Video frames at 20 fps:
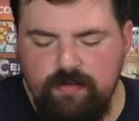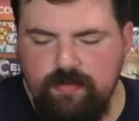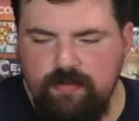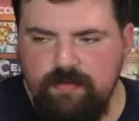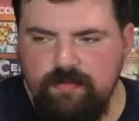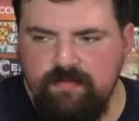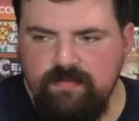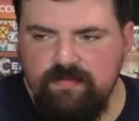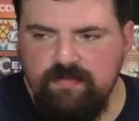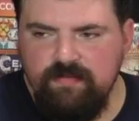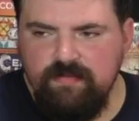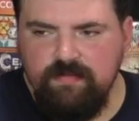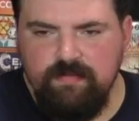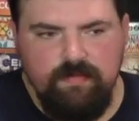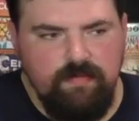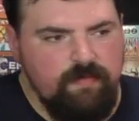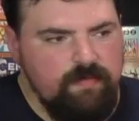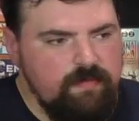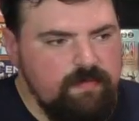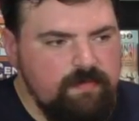
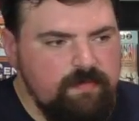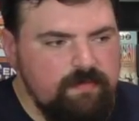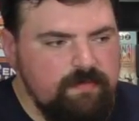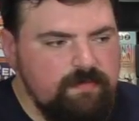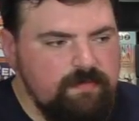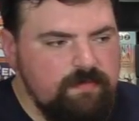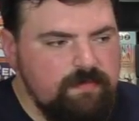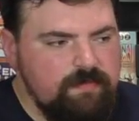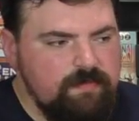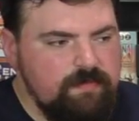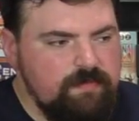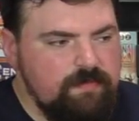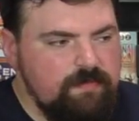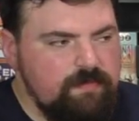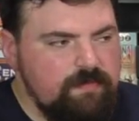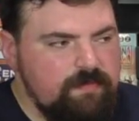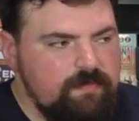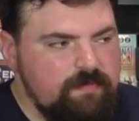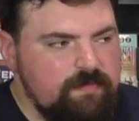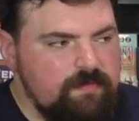
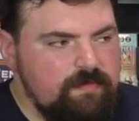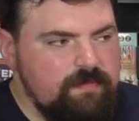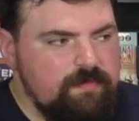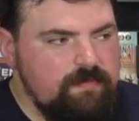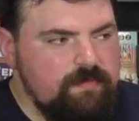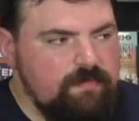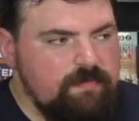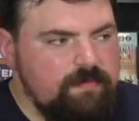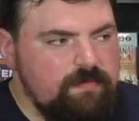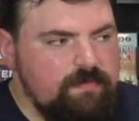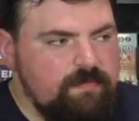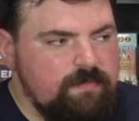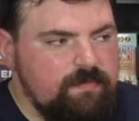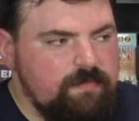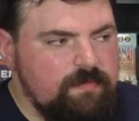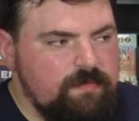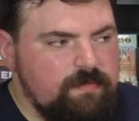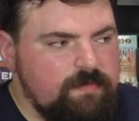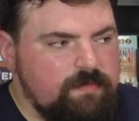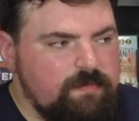
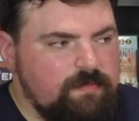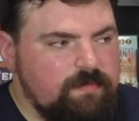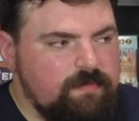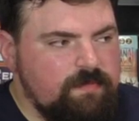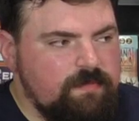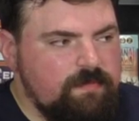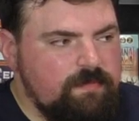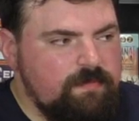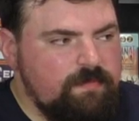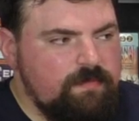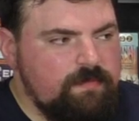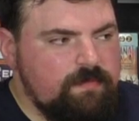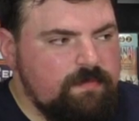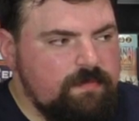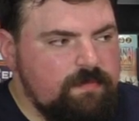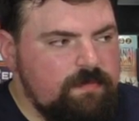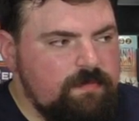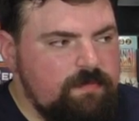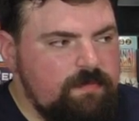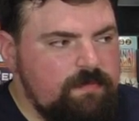
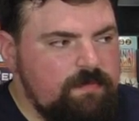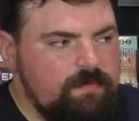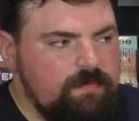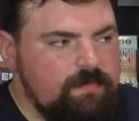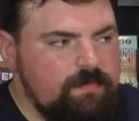(silent)